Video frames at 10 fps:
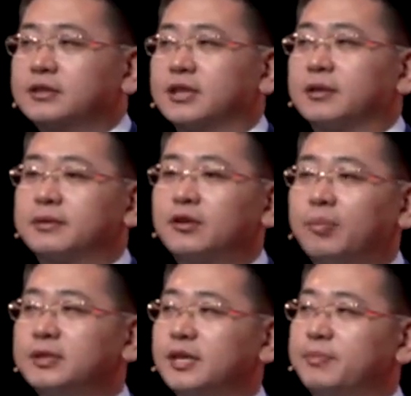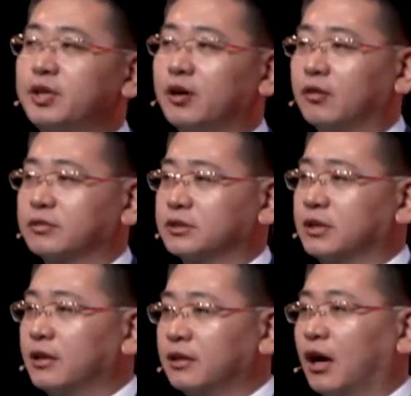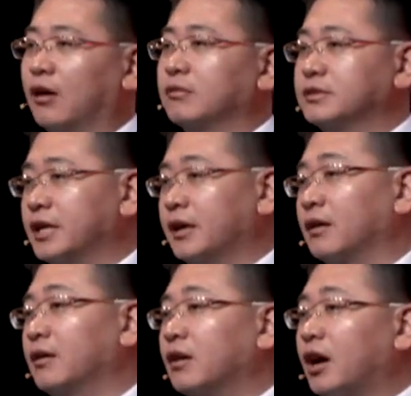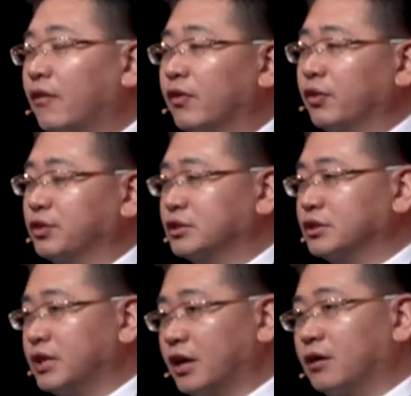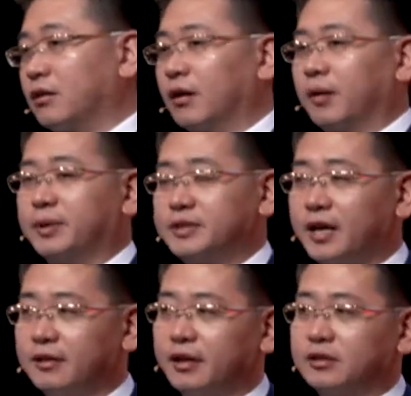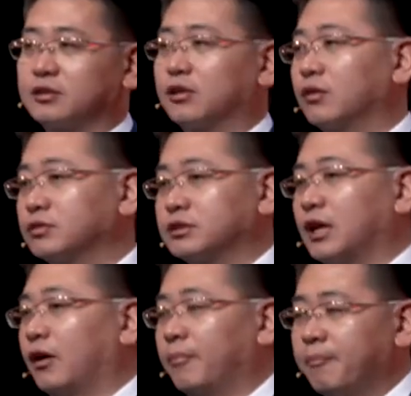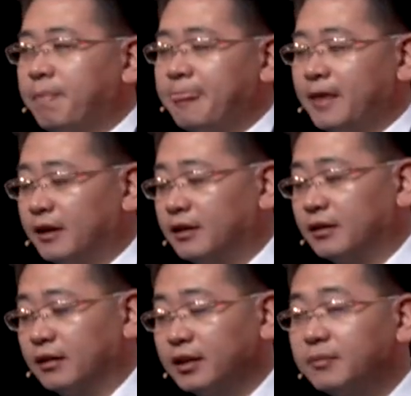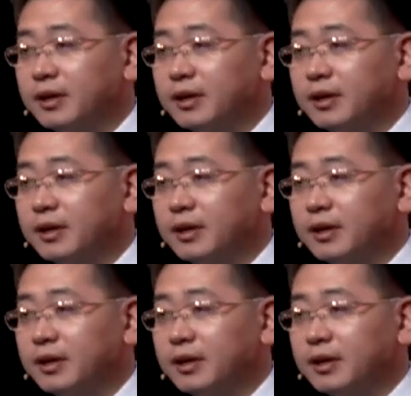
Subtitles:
the top CPOs now their coverage, their percent is growth down. It